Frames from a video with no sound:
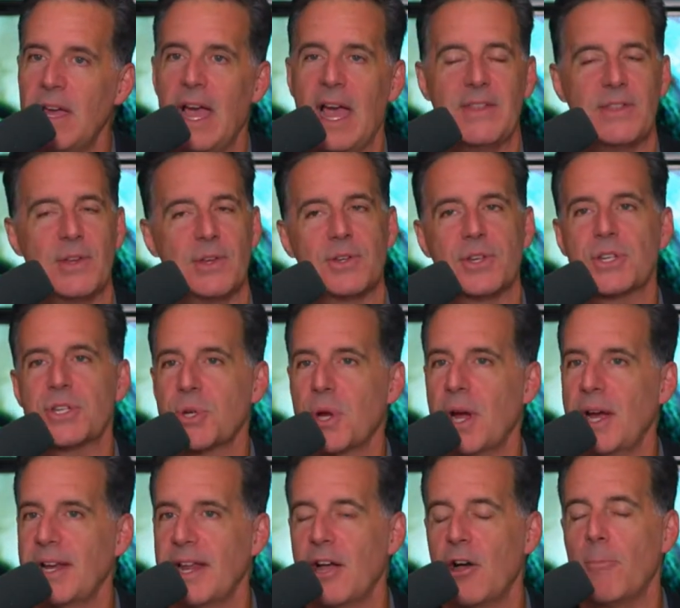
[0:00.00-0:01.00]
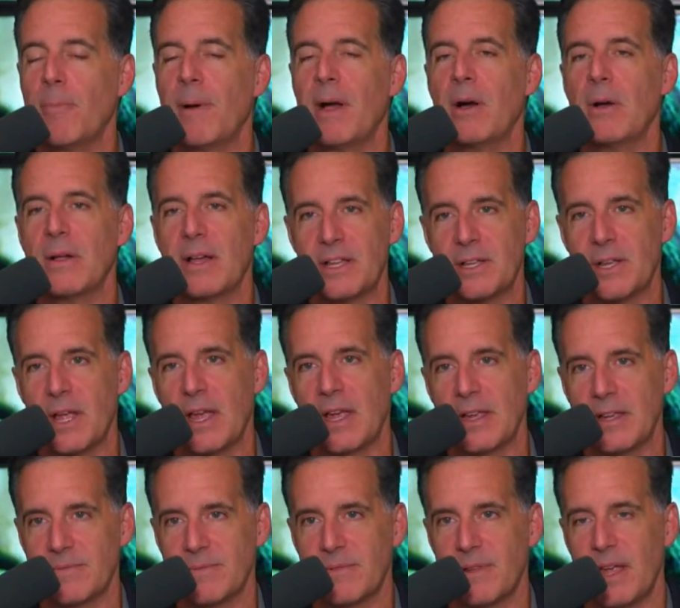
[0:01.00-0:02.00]
and they're just trying to help out a,
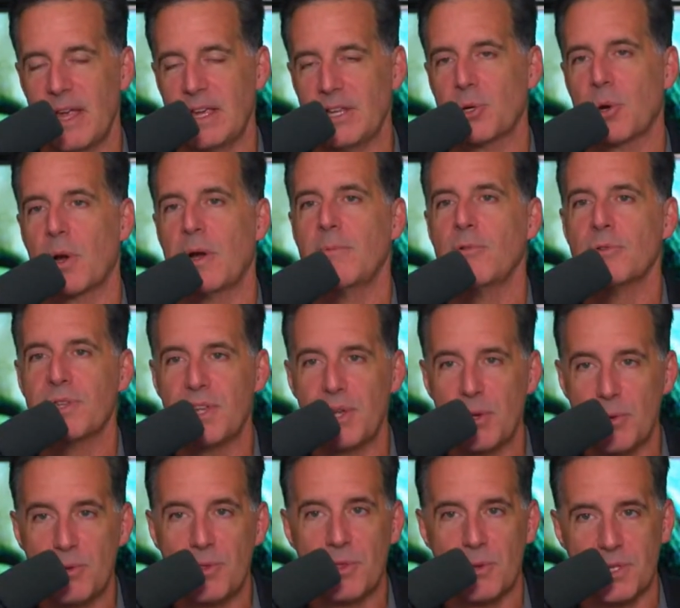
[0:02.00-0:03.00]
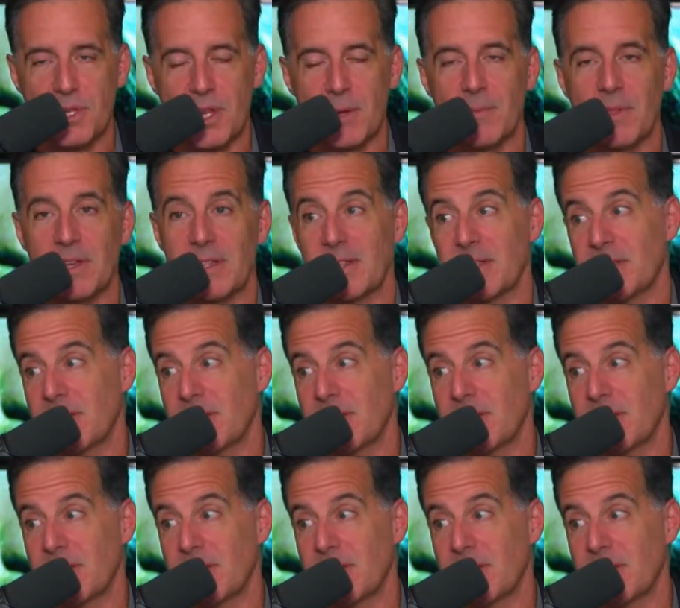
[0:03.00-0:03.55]
a, a troubled youth or something like that.